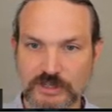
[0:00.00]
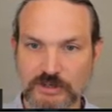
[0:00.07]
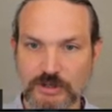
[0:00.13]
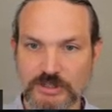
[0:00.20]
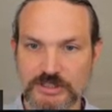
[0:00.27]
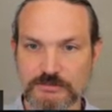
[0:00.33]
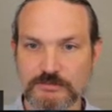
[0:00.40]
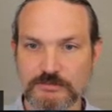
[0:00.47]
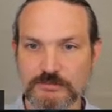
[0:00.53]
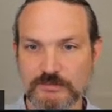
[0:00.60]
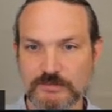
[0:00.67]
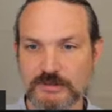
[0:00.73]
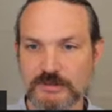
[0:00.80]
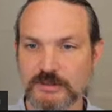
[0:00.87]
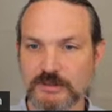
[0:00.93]
Oh, awesome.
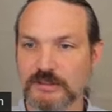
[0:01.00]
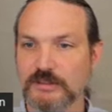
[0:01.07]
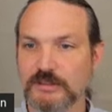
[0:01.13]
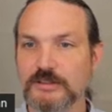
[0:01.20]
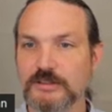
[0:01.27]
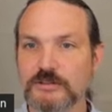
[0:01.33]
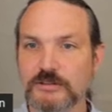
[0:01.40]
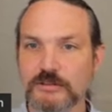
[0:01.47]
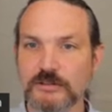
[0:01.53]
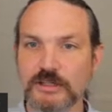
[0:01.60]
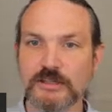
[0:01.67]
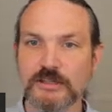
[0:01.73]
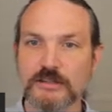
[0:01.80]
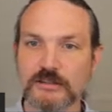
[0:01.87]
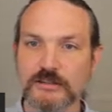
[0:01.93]
I'll let you do
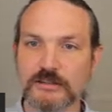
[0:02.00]
that.